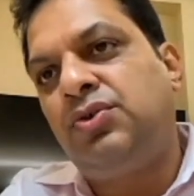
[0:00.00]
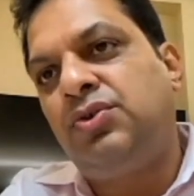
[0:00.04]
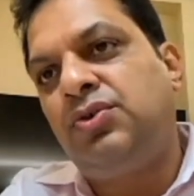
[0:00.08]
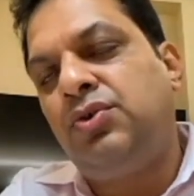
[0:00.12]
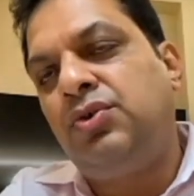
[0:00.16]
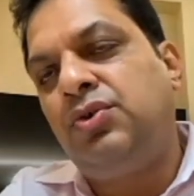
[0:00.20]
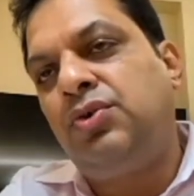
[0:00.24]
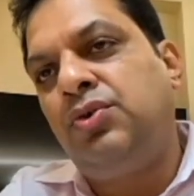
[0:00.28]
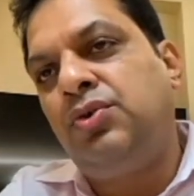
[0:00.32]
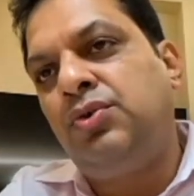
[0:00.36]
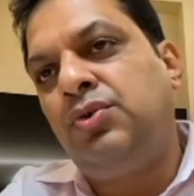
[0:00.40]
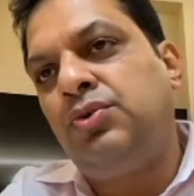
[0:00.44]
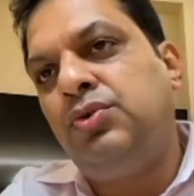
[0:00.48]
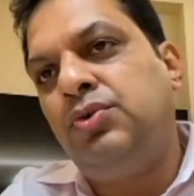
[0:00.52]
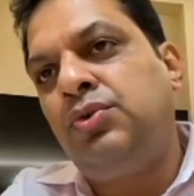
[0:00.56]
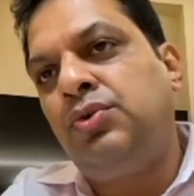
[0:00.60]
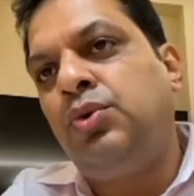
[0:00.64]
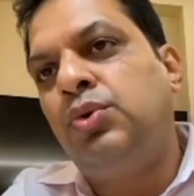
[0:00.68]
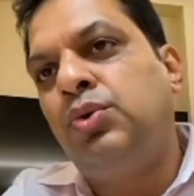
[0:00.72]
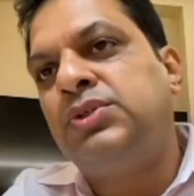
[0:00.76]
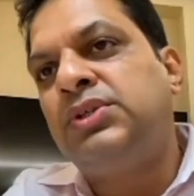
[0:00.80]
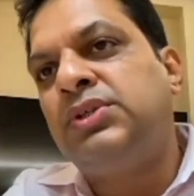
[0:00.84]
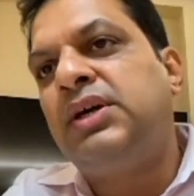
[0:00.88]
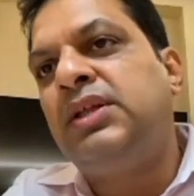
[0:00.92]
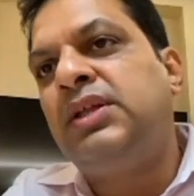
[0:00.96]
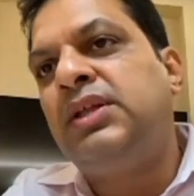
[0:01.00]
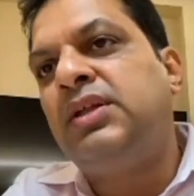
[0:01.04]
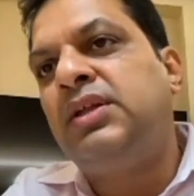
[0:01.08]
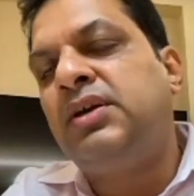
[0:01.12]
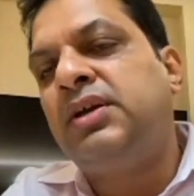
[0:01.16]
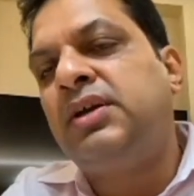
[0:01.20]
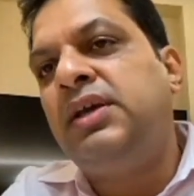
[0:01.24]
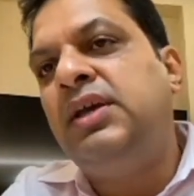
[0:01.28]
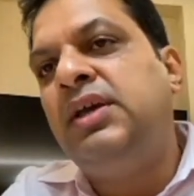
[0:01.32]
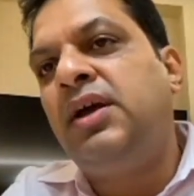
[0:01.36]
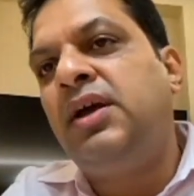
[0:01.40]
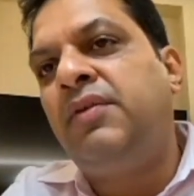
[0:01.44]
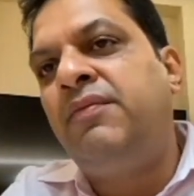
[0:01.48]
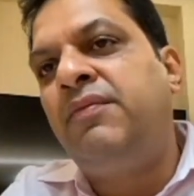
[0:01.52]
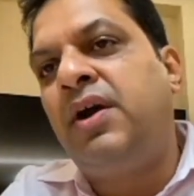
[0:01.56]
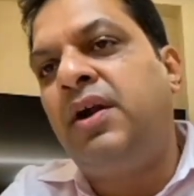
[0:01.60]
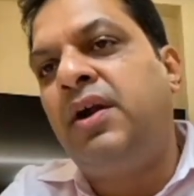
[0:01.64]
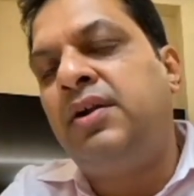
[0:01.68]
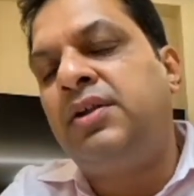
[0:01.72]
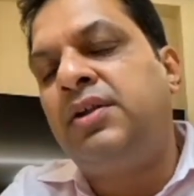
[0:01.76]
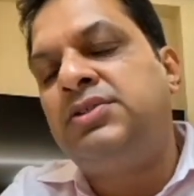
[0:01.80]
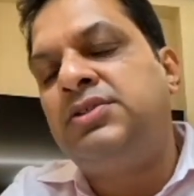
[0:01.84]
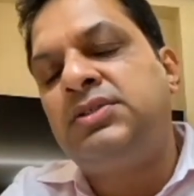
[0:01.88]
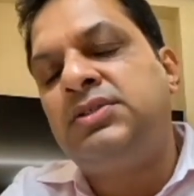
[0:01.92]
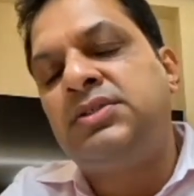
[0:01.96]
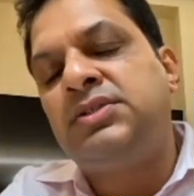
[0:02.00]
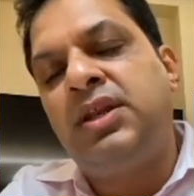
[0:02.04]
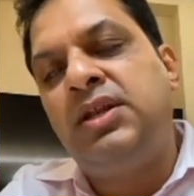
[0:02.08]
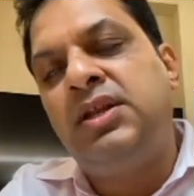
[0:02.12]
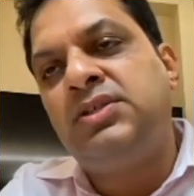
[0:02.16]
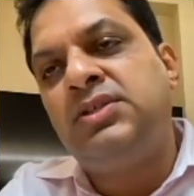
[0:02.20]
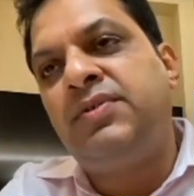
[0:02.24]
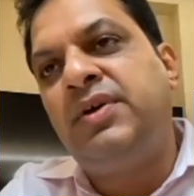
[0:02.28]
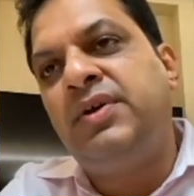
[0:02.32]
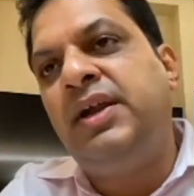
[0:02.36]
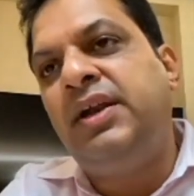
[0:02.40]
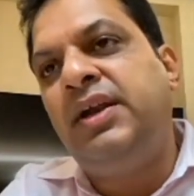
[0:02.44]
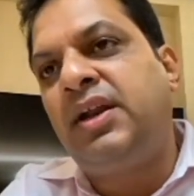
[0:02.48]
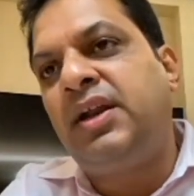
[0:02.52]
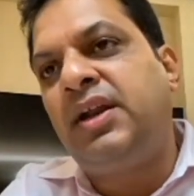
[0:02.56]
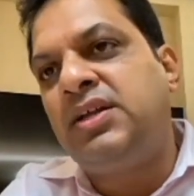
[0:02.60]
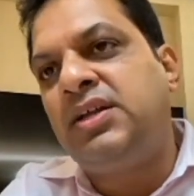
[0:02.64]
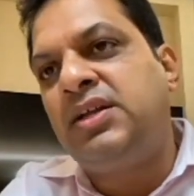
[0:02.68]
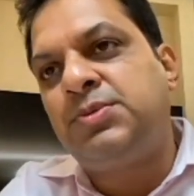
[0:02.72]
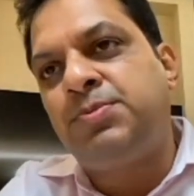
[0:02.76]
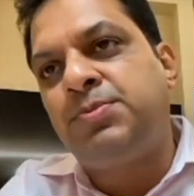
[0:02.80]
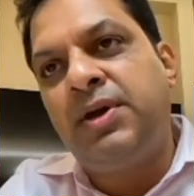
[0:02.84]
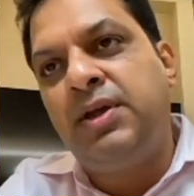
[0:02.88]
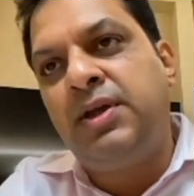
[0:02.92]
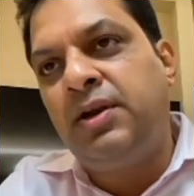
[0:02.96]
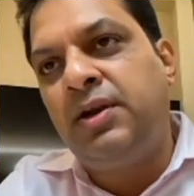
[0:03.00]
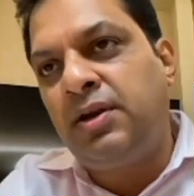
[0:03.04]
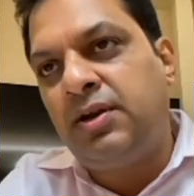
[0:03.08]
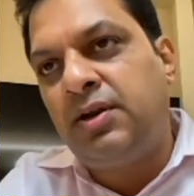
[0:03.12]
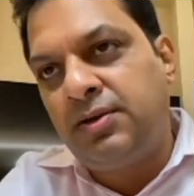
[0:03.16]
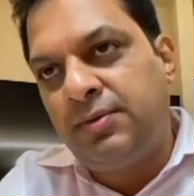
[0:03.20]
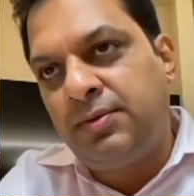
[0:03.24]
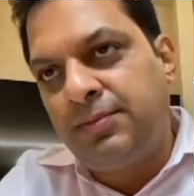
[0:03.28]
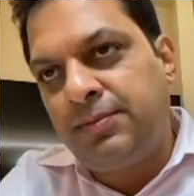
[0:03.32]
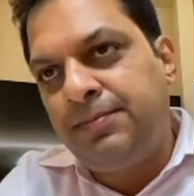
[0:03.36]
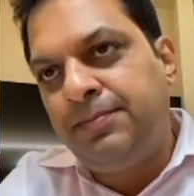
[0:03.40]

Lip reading: So those are the key advantages, and it's very transparent.